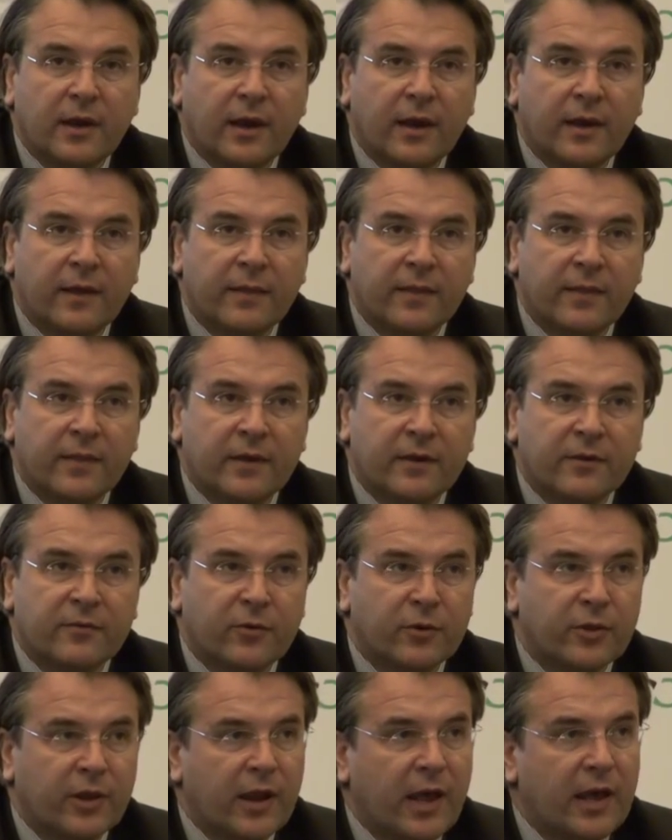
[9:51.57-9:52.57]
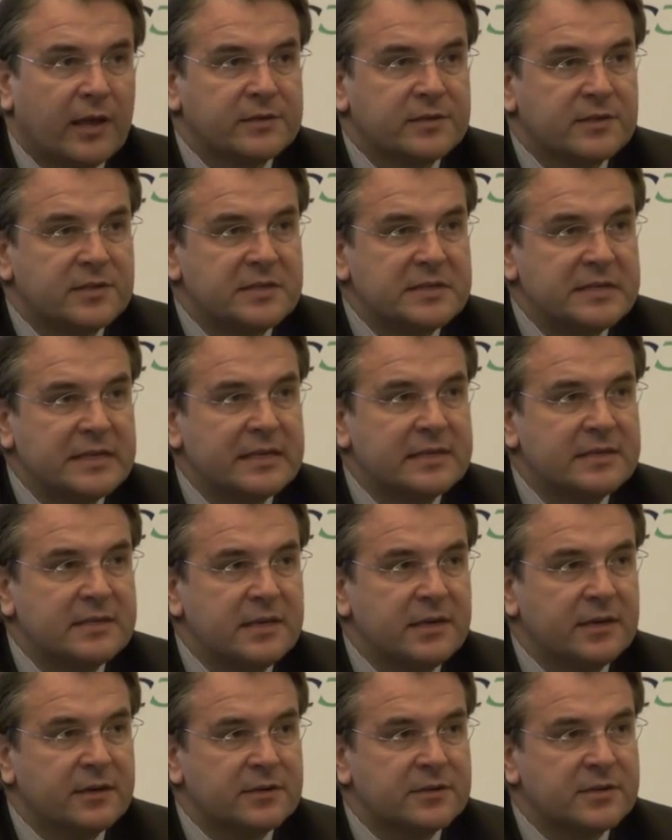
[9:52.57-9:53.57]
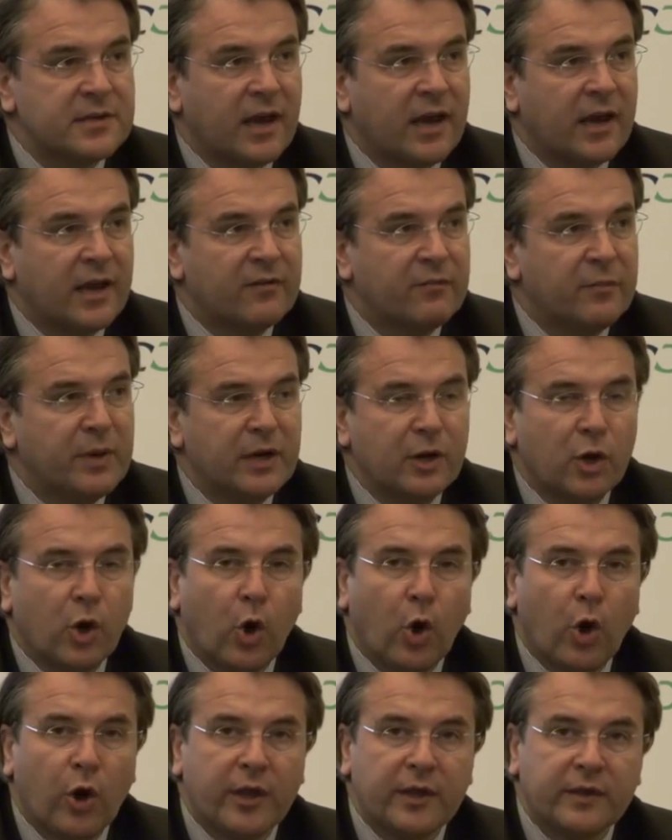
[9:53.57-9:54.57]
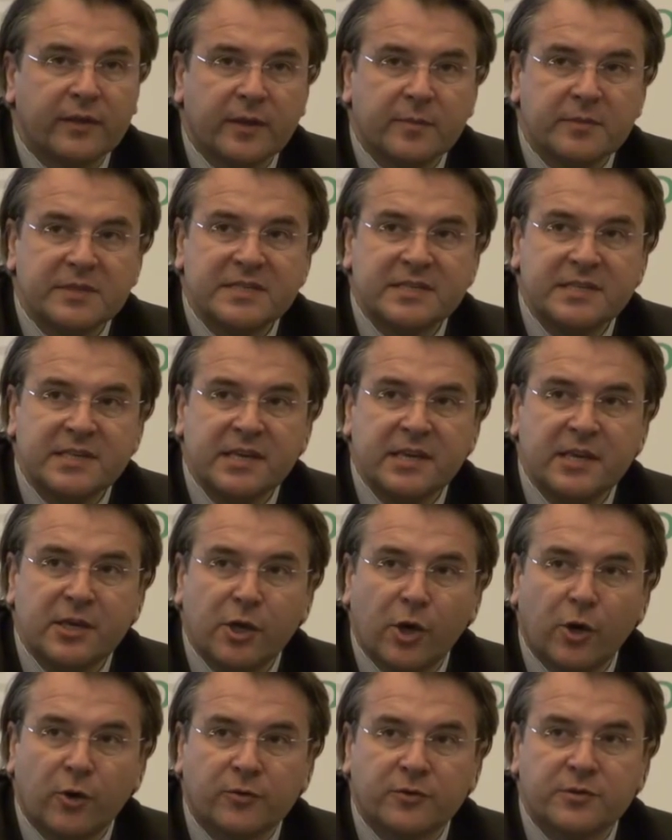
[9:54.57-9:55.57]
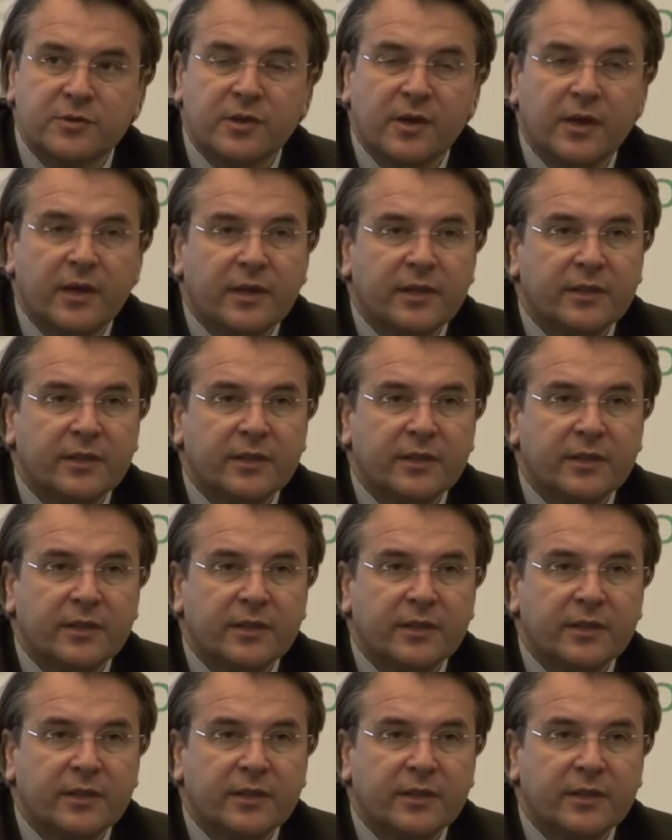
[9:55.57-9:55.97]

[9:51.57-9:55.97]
And uh, for the last six years, I have been calling them CEOs,